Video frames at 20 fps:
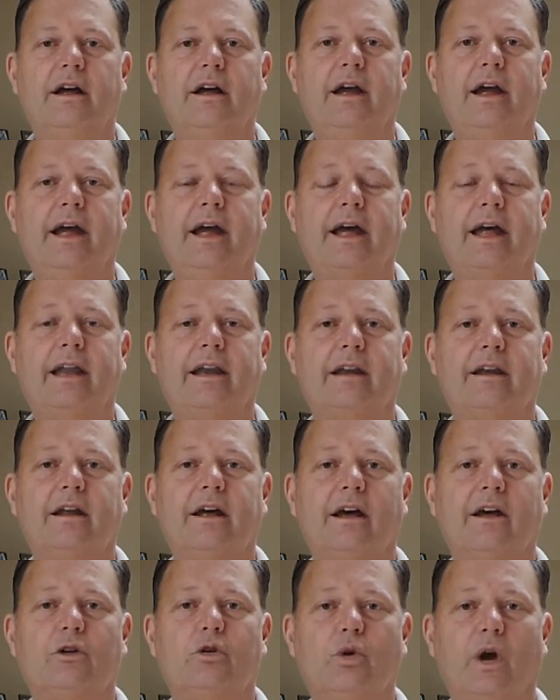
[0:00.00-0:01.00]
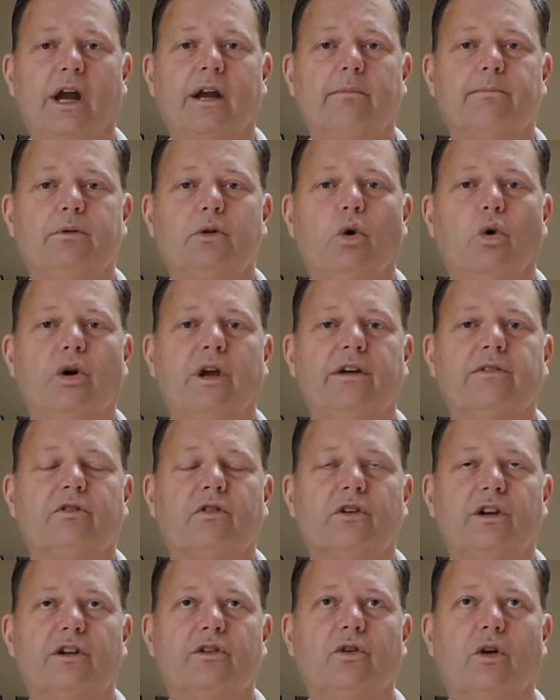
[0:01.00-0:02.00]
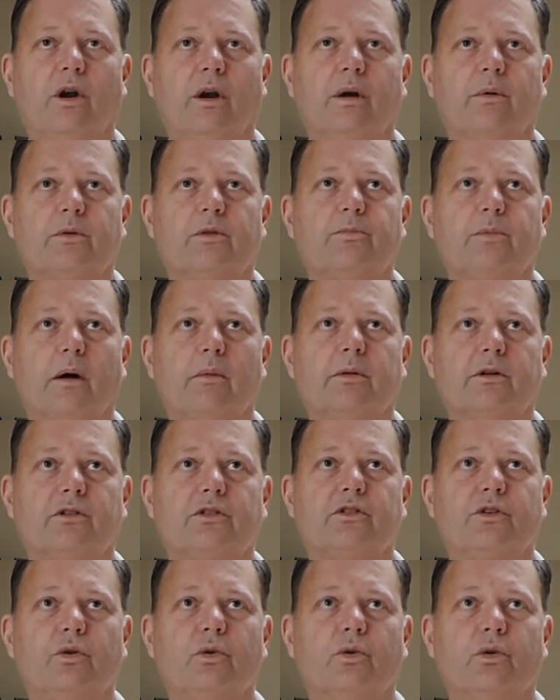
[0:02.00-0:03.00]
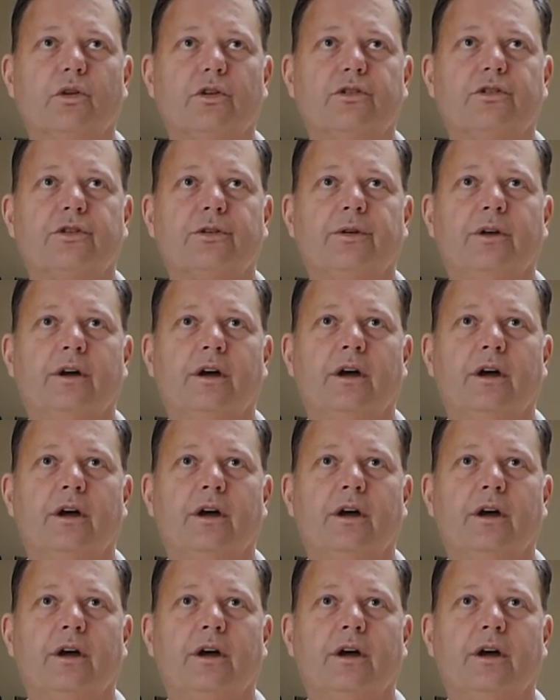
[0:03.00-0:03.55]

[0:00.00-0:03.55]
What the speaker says: and a great employee for East Grand Rapids Public Schools.